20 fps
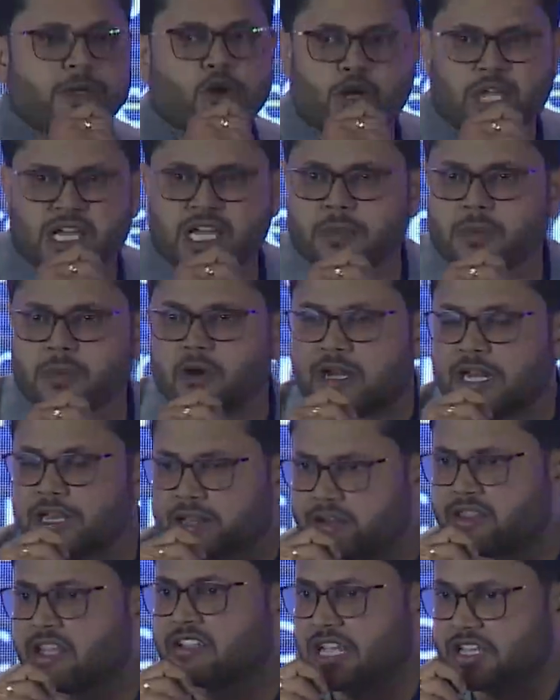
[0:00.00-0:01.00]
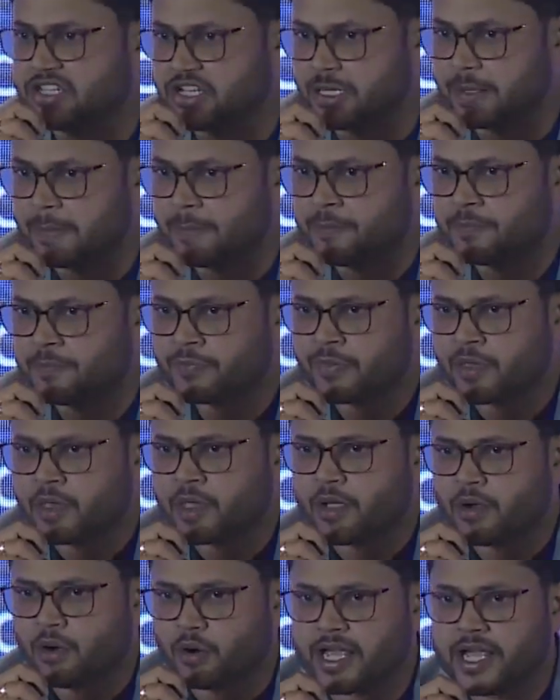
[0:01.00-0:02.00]
talking about later this session.
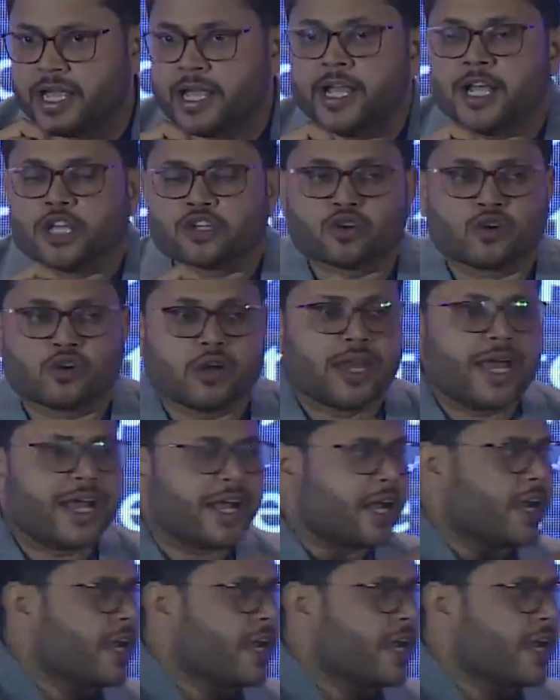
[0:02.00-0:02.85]
Okay, so like